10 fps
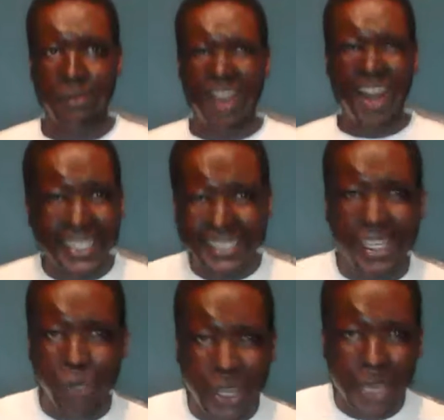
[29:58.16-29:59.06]
All you
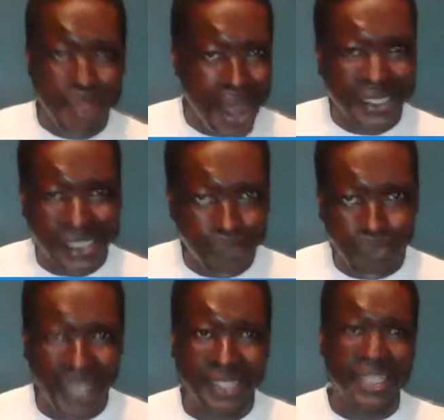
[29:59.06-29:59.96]
think we
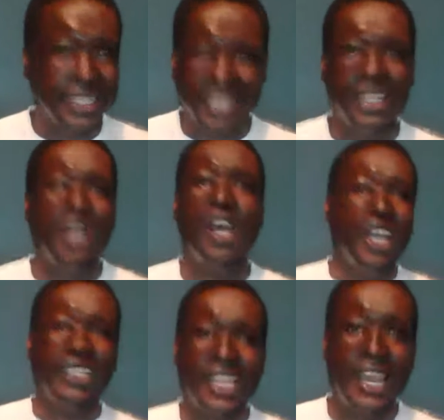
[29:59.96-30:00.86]
emancipated? I tell you,
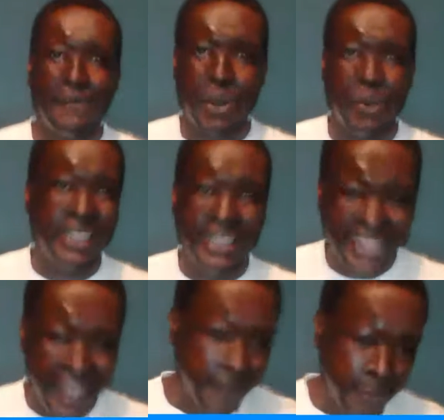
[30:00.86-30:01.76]
slavery will
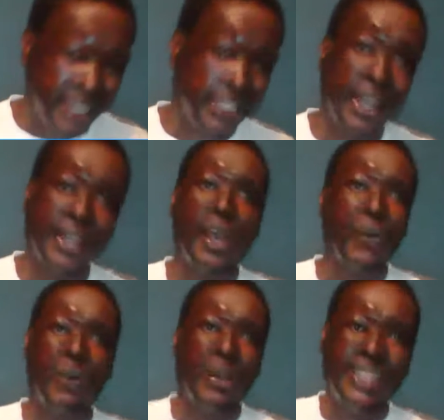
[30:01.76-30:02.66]
never be done.
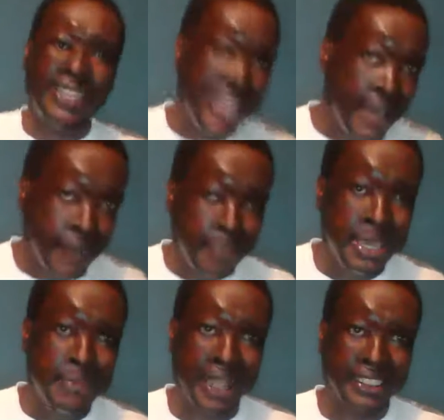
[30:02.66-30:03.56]
We will never be
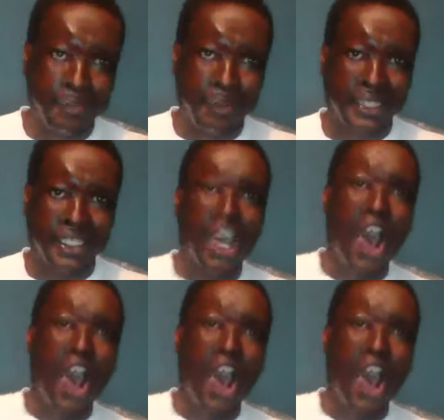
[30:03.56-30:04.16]
emancipated